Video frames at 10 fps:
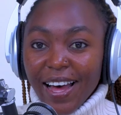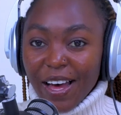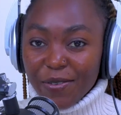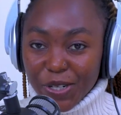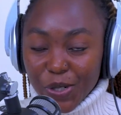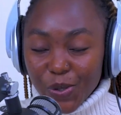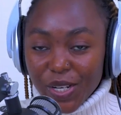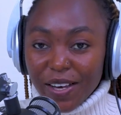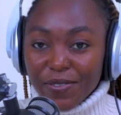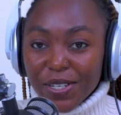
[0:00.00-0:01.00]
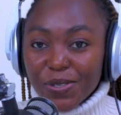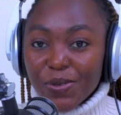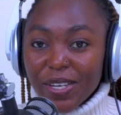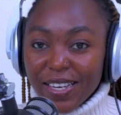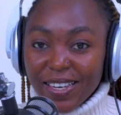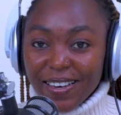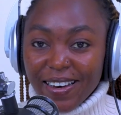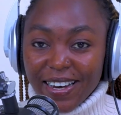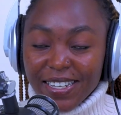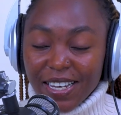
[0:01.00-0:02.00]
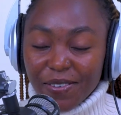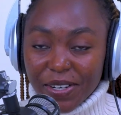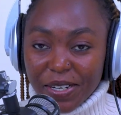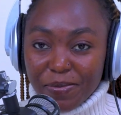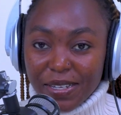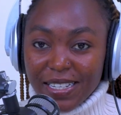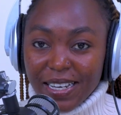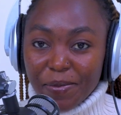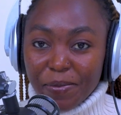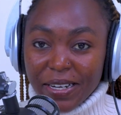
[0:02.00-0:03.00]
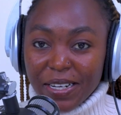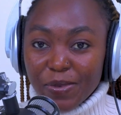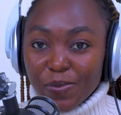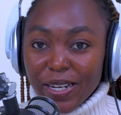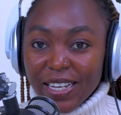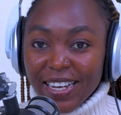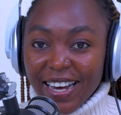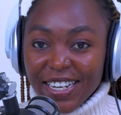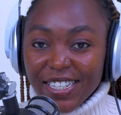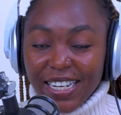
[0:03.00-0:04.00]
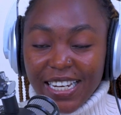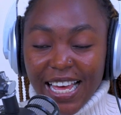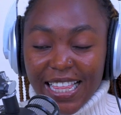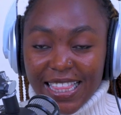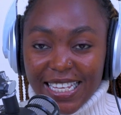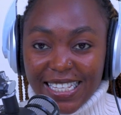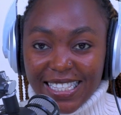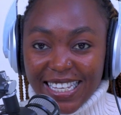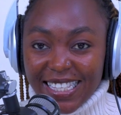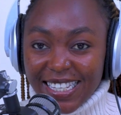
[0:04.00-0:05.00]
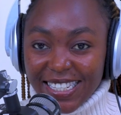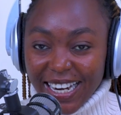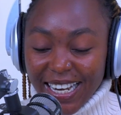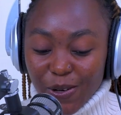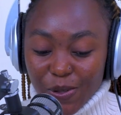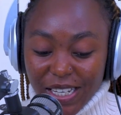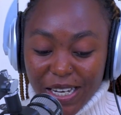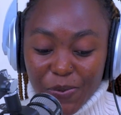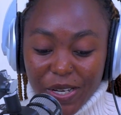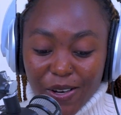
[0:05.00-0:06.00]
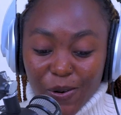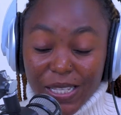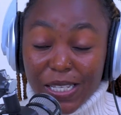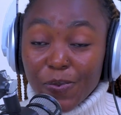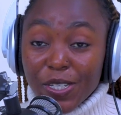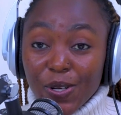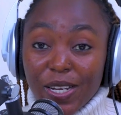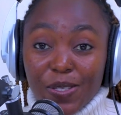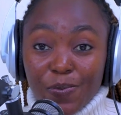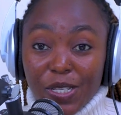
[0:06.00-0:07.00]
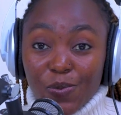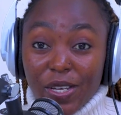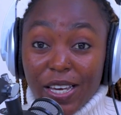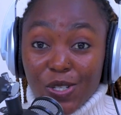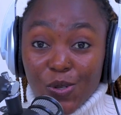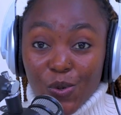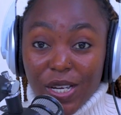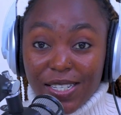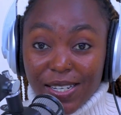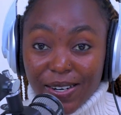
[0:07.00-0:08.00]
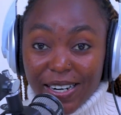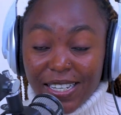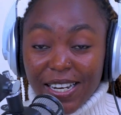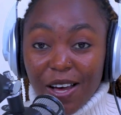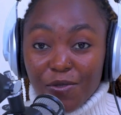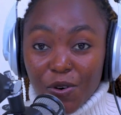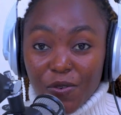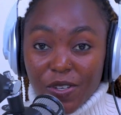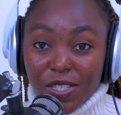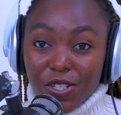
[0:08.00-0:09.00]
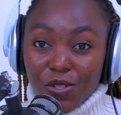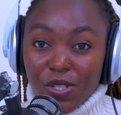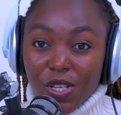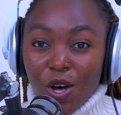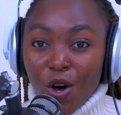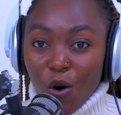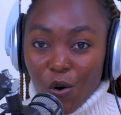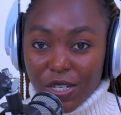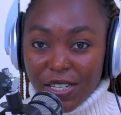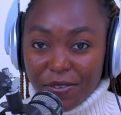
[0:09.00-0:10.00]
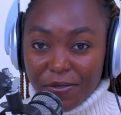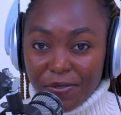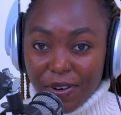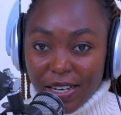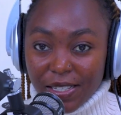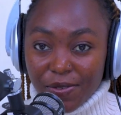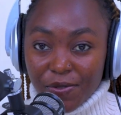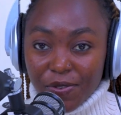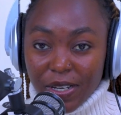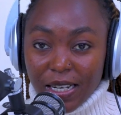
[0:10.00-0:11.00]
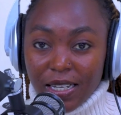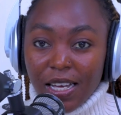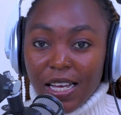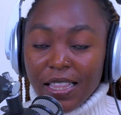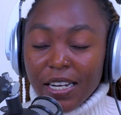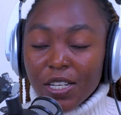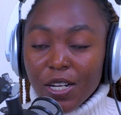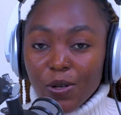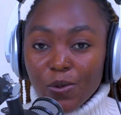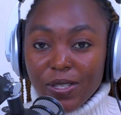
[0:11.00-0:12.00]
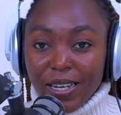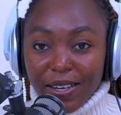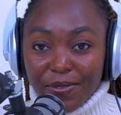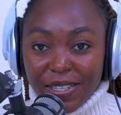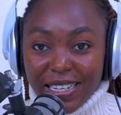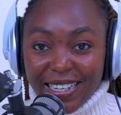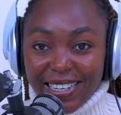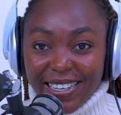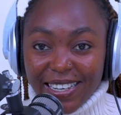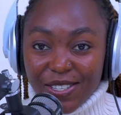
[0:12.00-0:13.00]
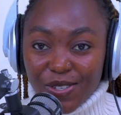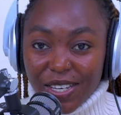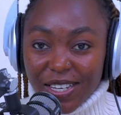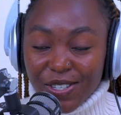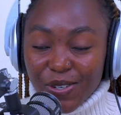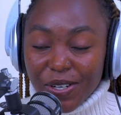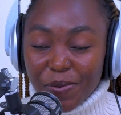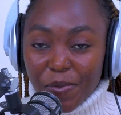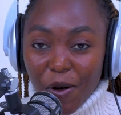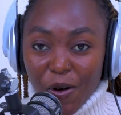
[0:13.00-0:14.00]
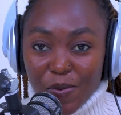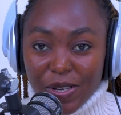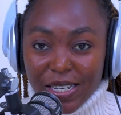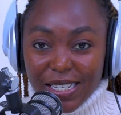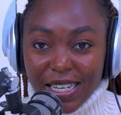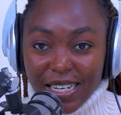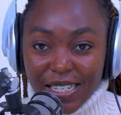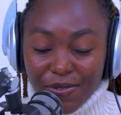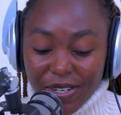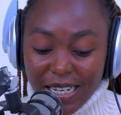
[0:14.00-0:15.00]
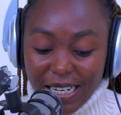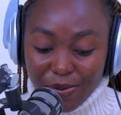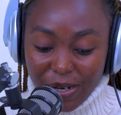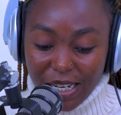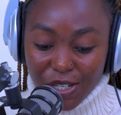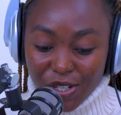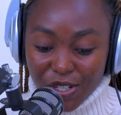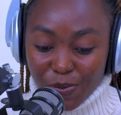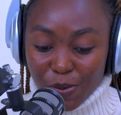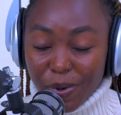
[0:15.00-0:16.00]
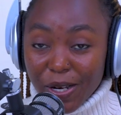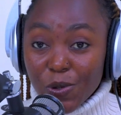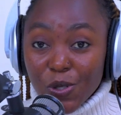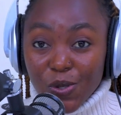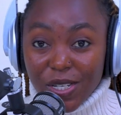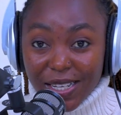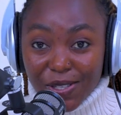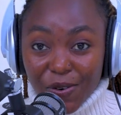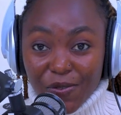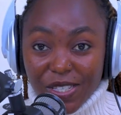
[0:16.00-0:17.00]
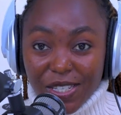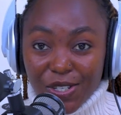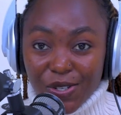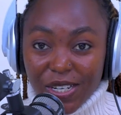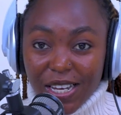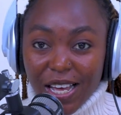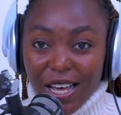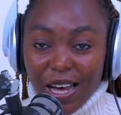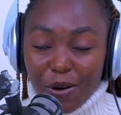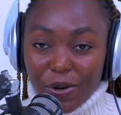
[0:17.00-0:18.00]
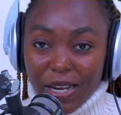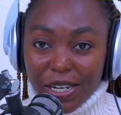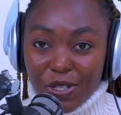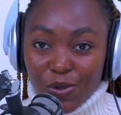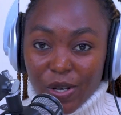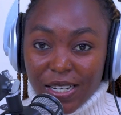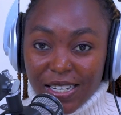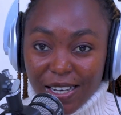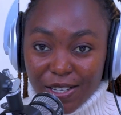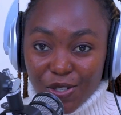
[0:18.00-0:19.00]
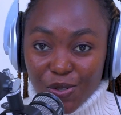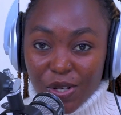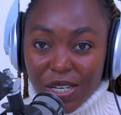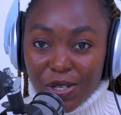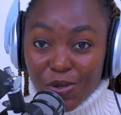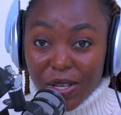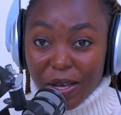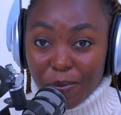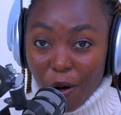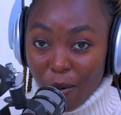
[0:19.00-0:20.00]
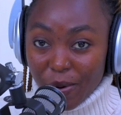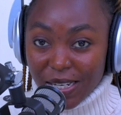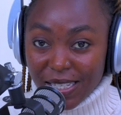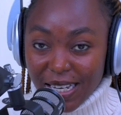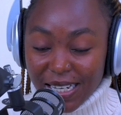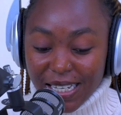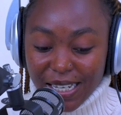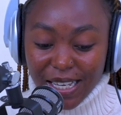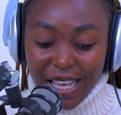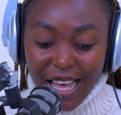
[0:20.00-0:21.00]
A very good afternoon here at Havana Media. My name is Belinda Ashlin and this is the Chat Lounge. Anyway, on this particular space, we get to interact and have conversations on diverse field that includes lifestyle, education, empowerment, and definitely relationships. But on today's conversation, I would like to indulge you into the empowerment sector.